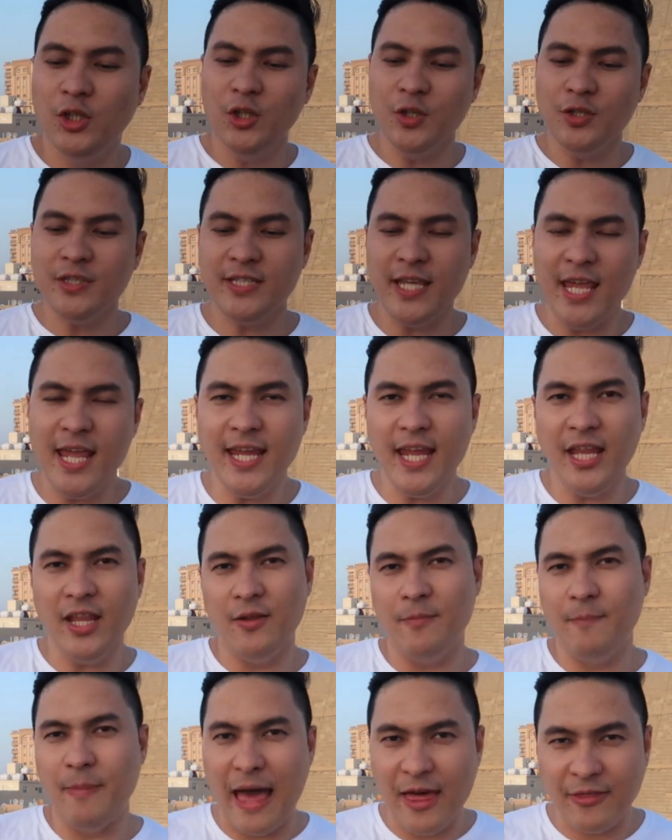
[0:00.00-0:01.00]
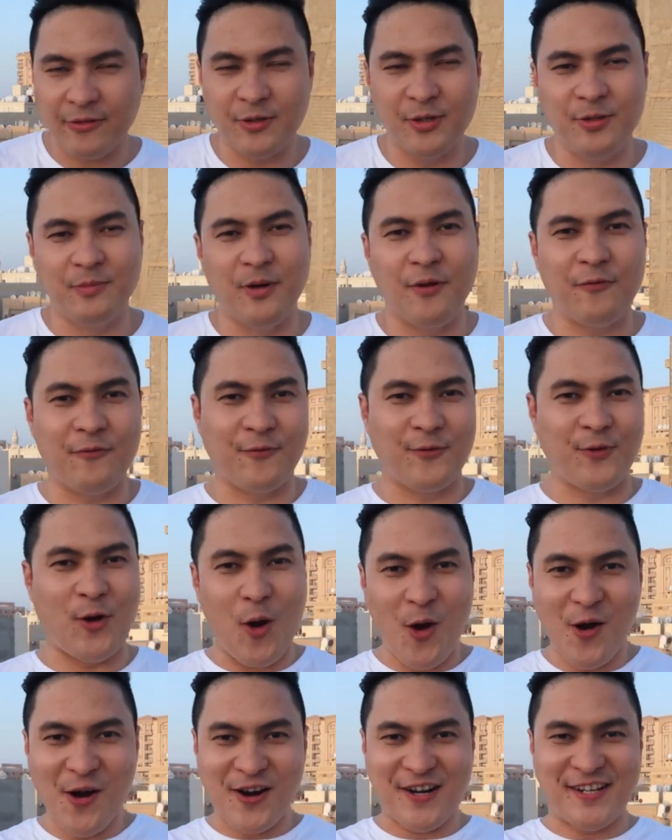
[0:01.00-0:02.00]
Do you sing in the bathroom? Of
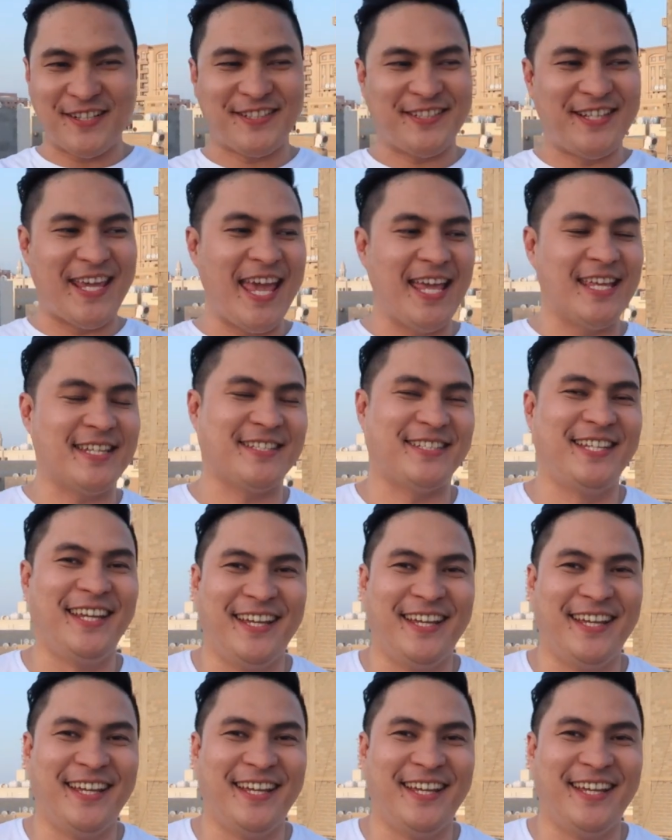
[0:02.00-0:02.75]
course, yes.